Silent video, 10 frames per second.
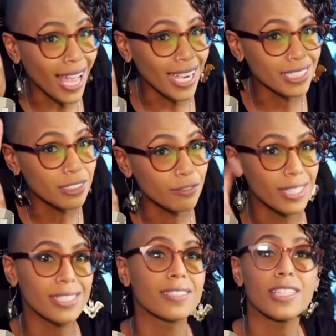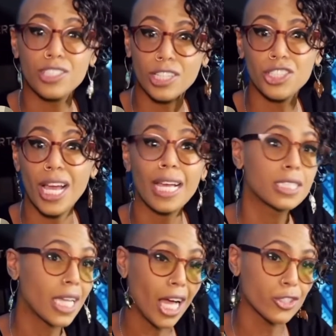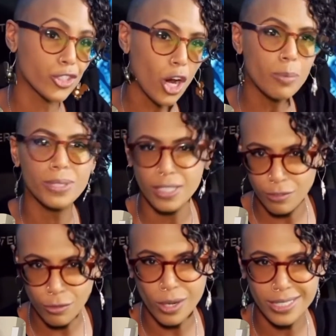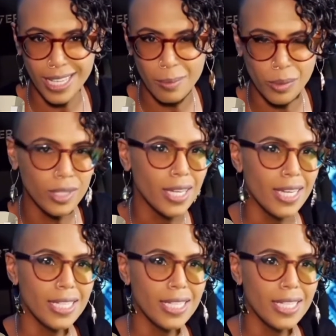activists such as Al Sharpton, for example,